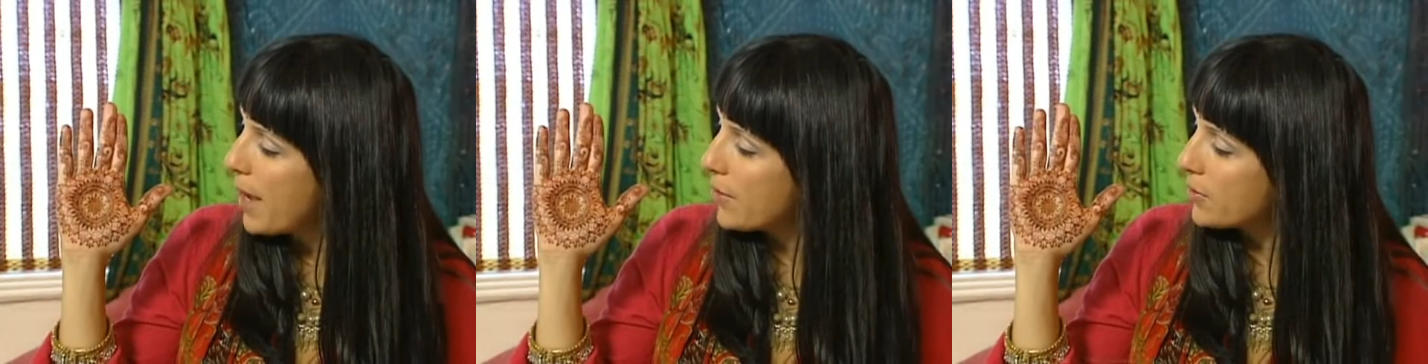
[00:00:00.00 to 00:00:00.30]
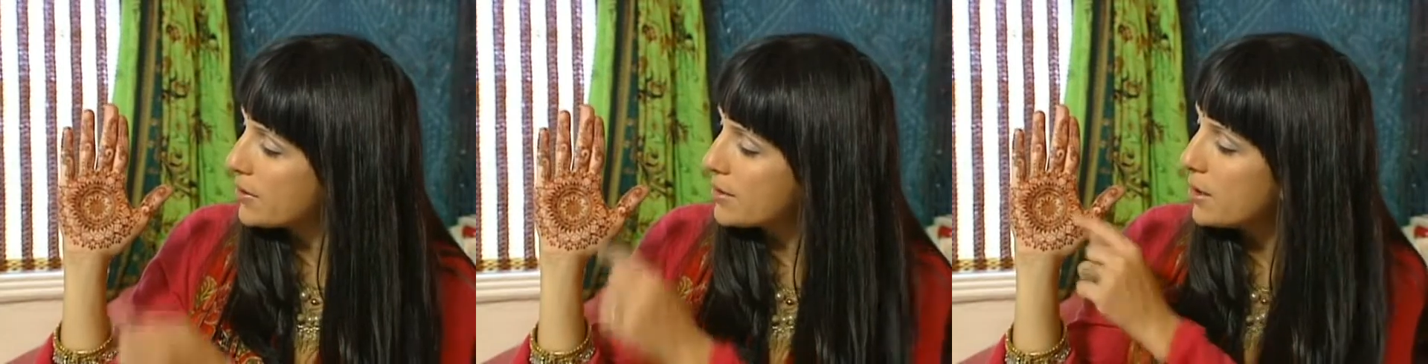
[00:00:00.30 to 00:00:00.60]

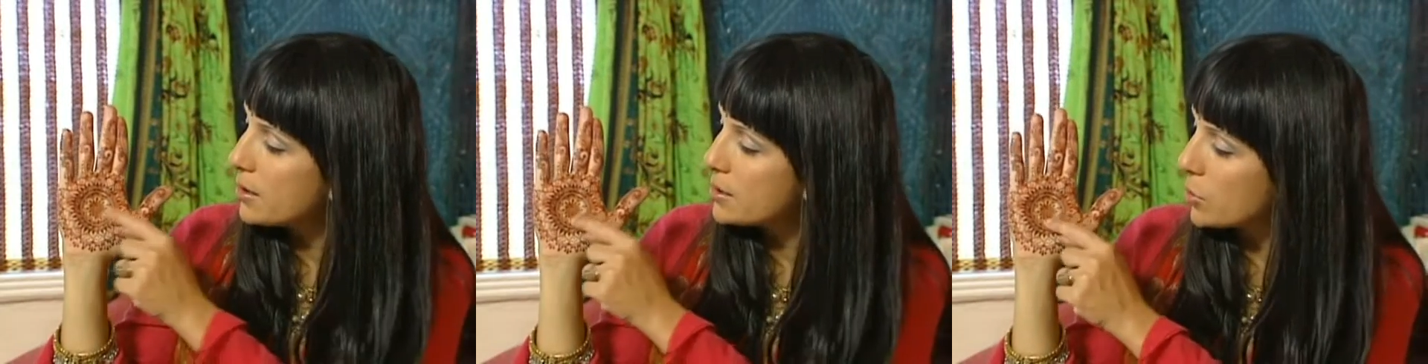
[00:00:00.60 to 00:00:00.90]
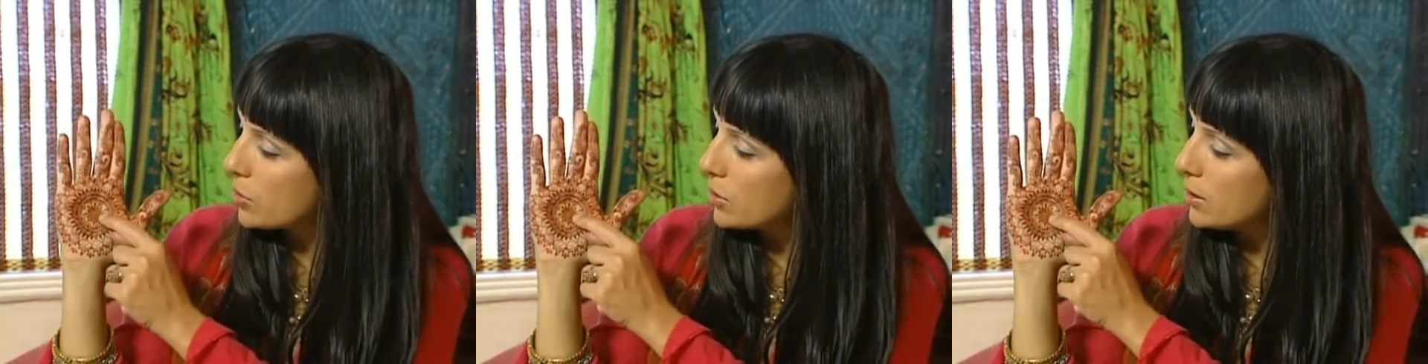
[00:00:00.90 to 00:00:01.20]
patterns:
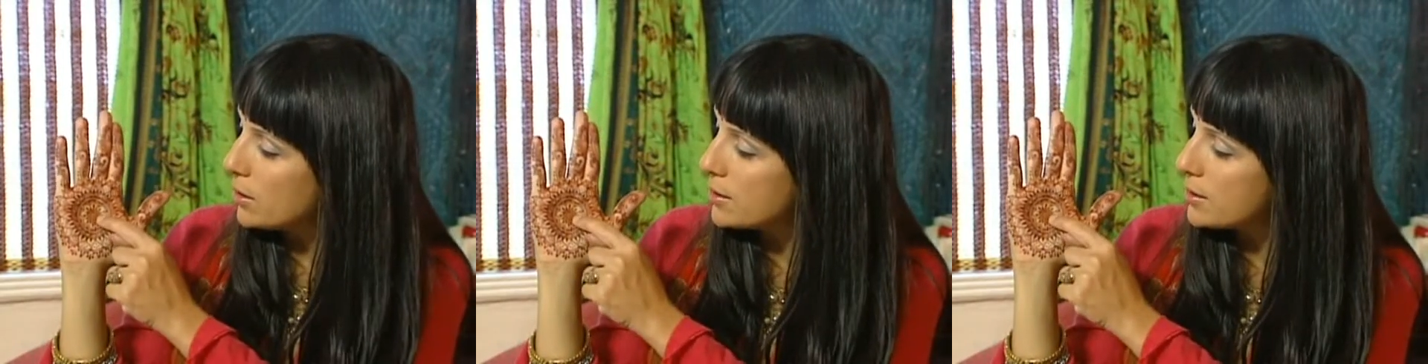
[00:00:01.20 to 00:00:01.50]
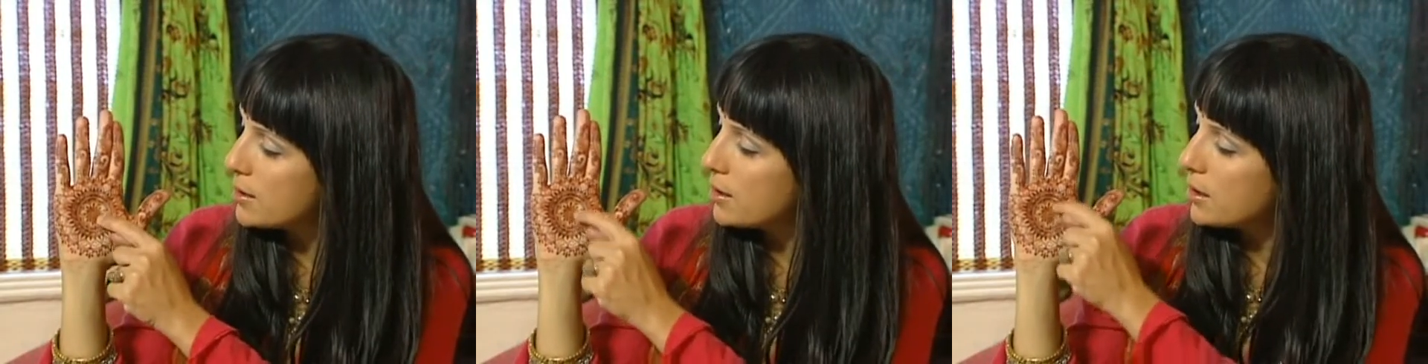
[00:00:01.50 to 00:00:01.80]

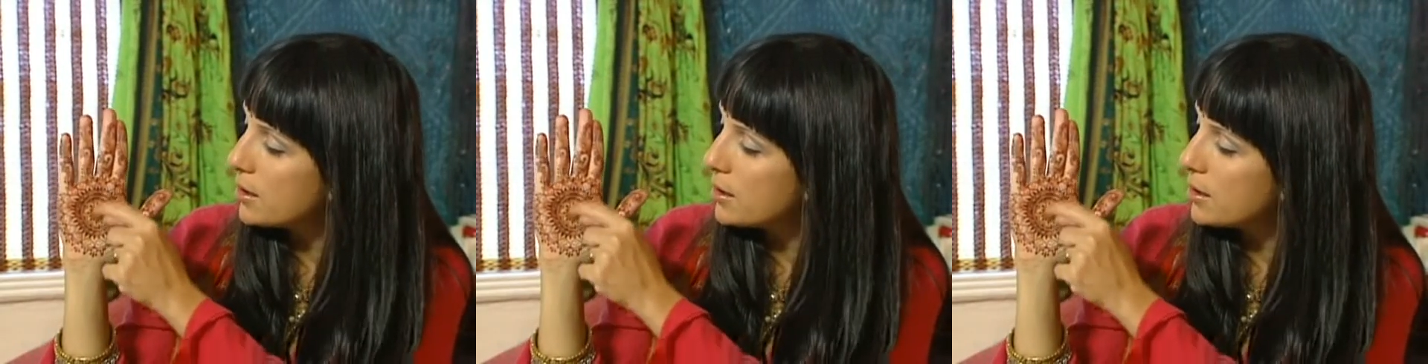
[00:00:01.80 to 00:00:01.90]
circles,